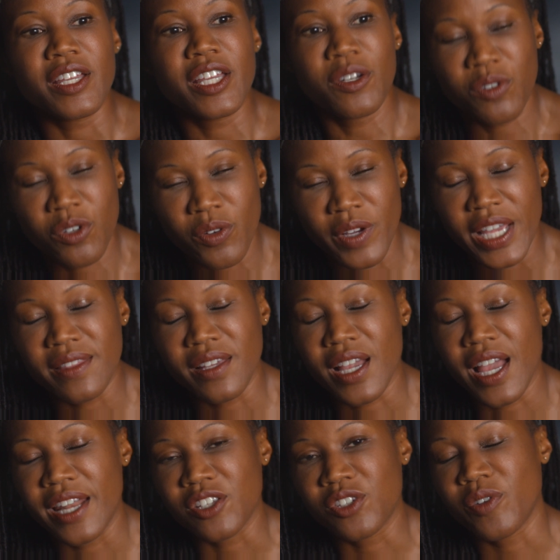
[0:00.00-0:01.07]
can create the
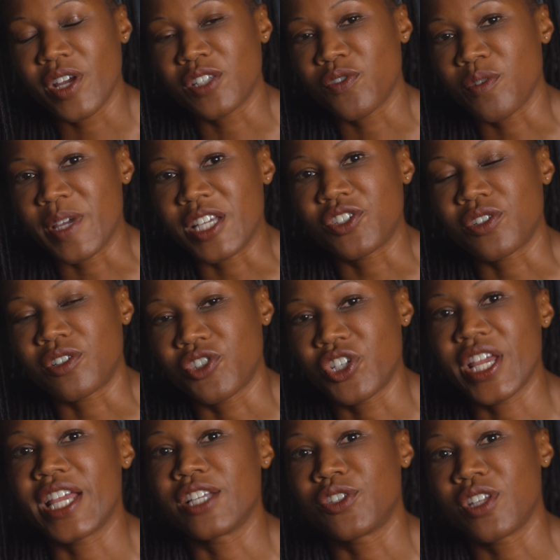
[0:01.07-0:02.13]
kind of transformational
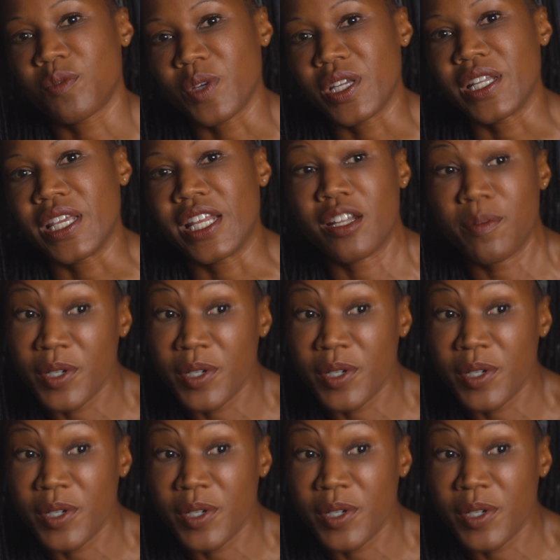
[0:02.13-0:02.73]
change that we need,